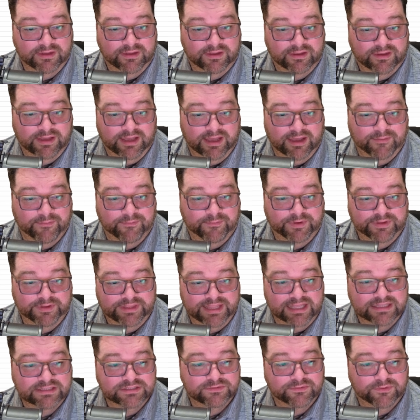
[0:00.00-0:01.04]
But
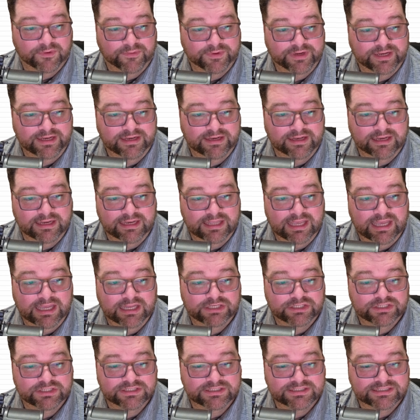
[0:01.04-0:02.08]
that's what we need in
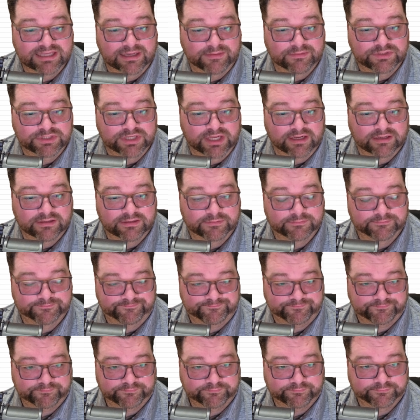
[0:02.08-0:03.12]
each subject.
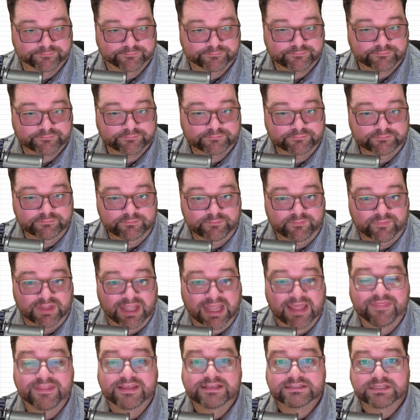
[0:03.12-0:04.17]

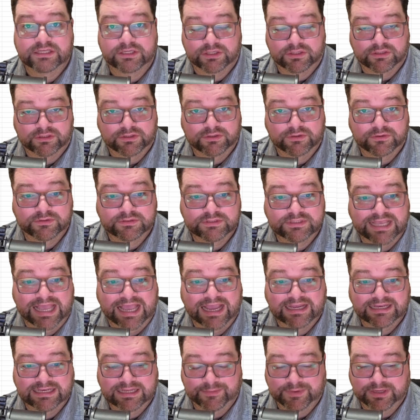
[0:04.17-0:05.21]
And this includes
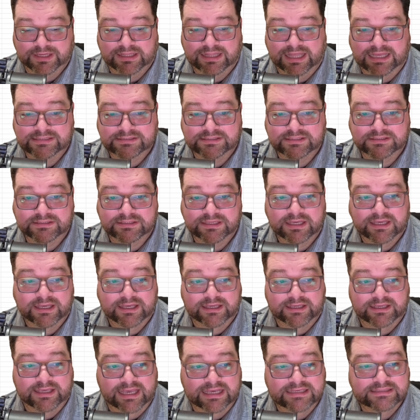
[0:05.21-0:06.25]
academic classes.
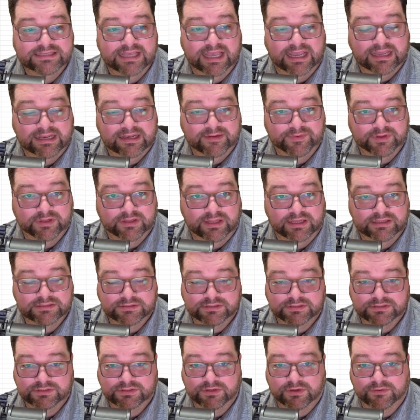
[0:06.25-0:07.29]
Yes, academic
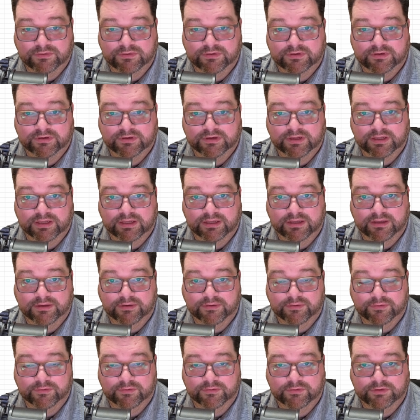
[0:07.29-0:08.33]
classes don't,
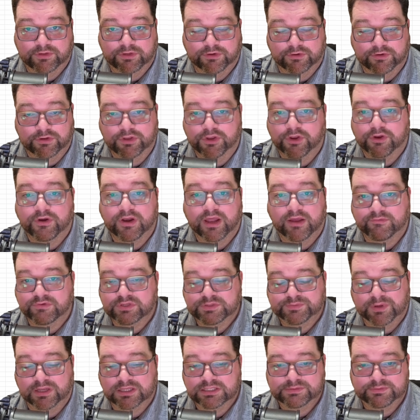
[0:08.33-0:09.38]
you're not
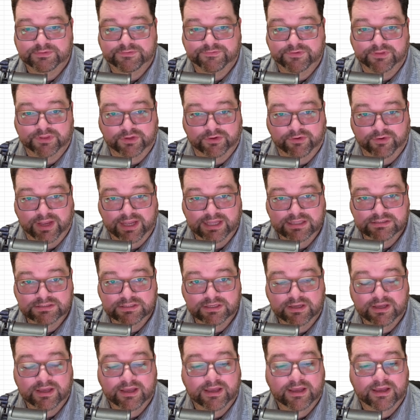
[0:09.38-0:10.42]
responsible for the grades,
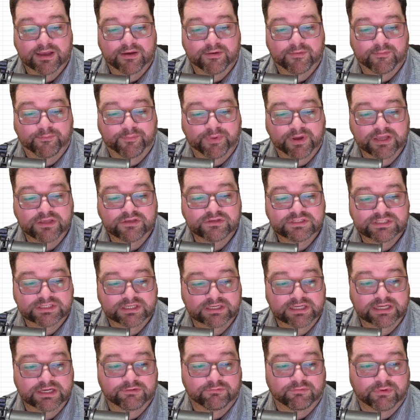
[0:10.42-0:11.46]
but you still
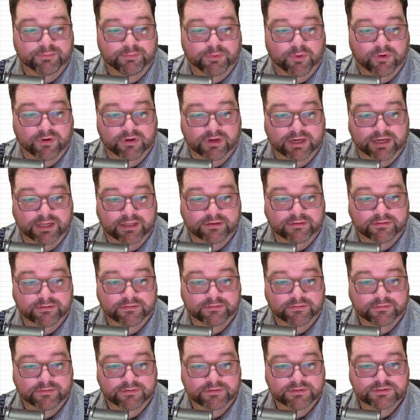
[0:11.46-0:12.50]
need to report on it.
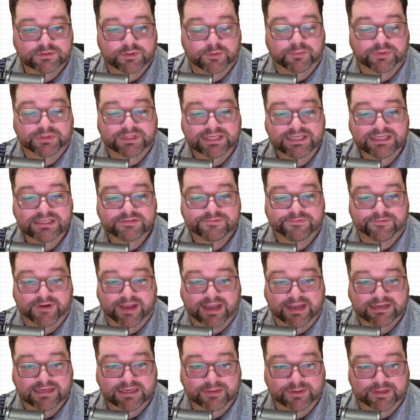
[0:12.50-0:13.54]
So please, for
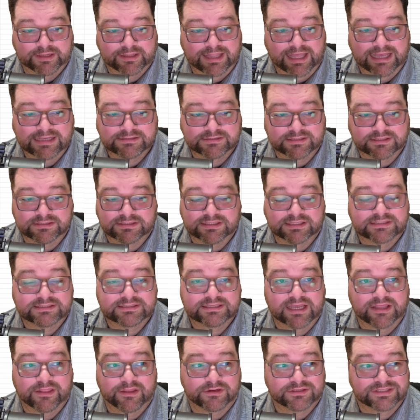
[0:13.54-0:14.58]
academic classes, let's
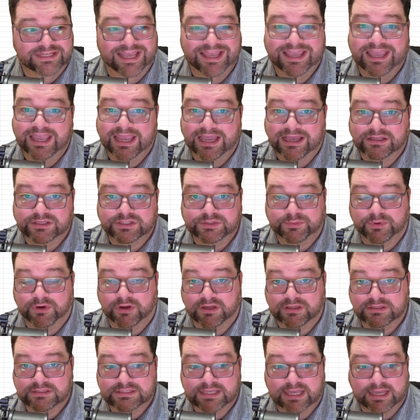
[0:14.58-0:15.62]
say they're taking algebra
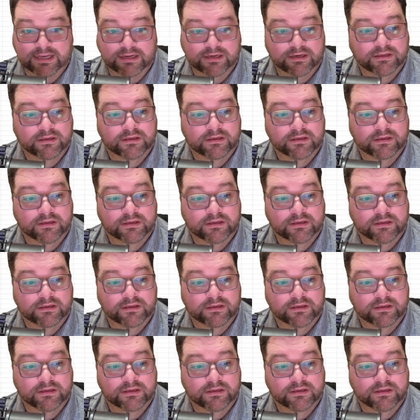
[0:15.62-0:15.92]
on site